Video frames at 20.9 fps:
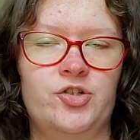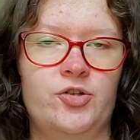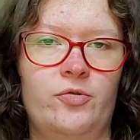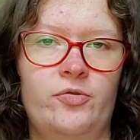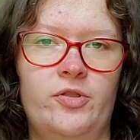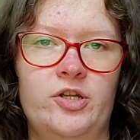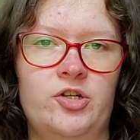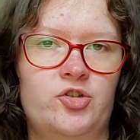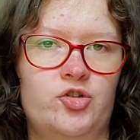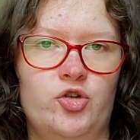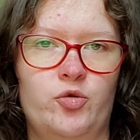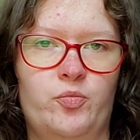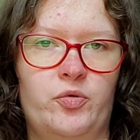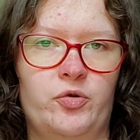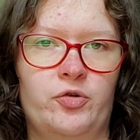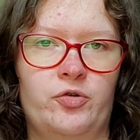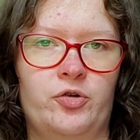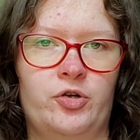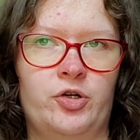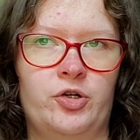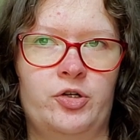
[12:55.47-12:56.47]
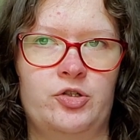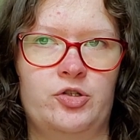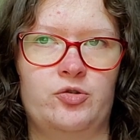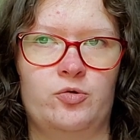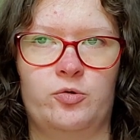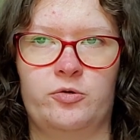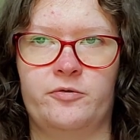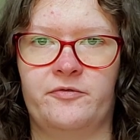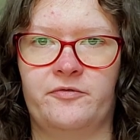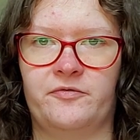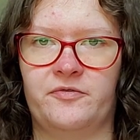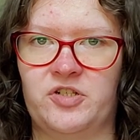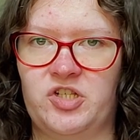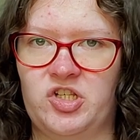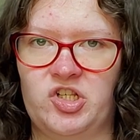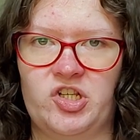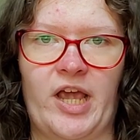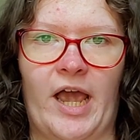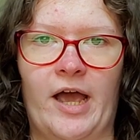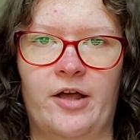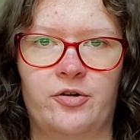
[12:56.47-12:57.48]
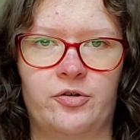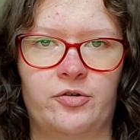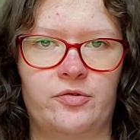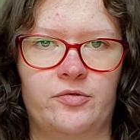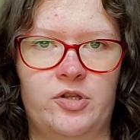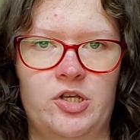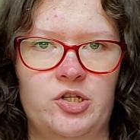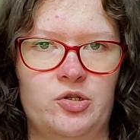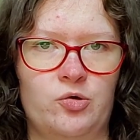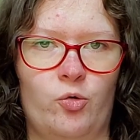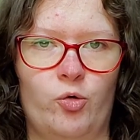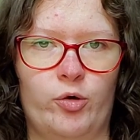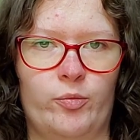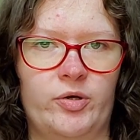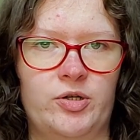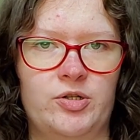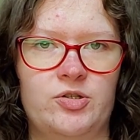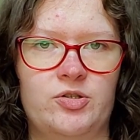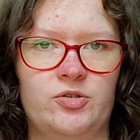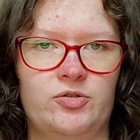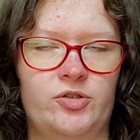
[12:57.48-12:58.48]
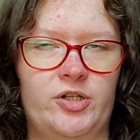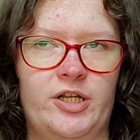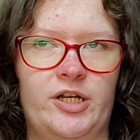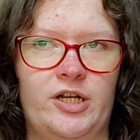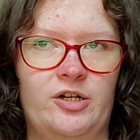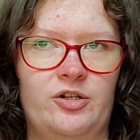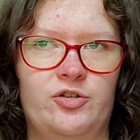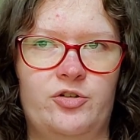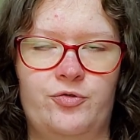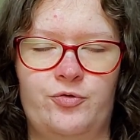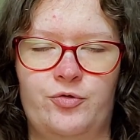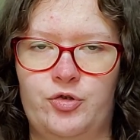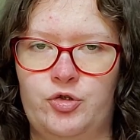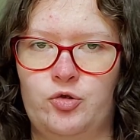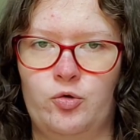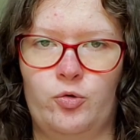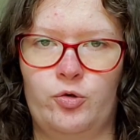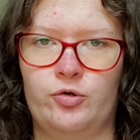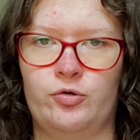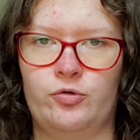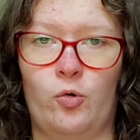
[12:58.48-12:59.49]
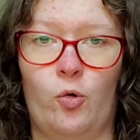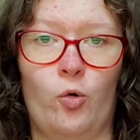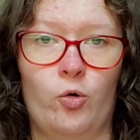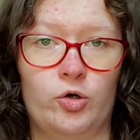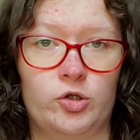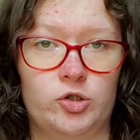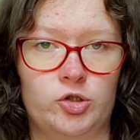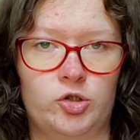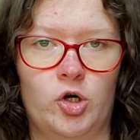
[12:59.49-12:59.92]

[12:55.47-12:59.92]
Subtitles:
showed that Jupiter could sort of scatter these orbits, leading to shorter or